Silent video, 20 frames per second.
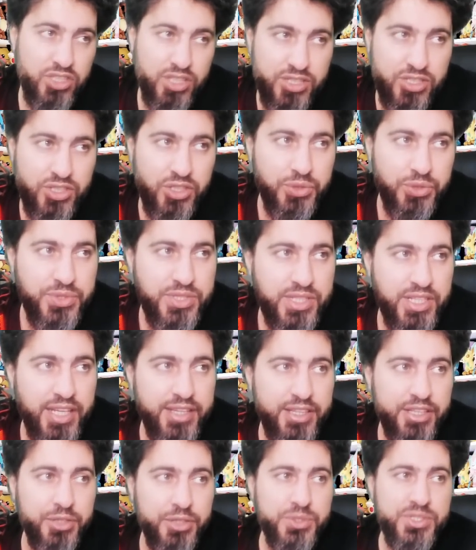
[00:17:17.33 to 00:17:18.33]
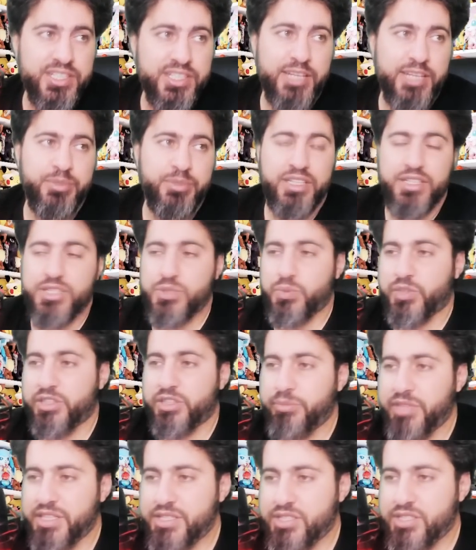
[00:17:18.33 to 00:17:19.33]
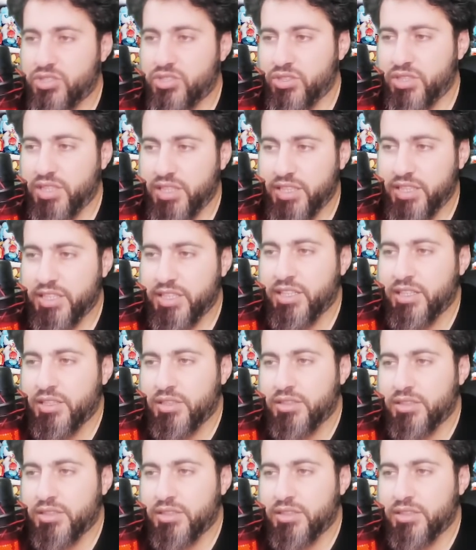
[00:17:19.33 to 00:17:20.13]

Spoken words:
Ghost, and the Ghost typing is what makes it unique.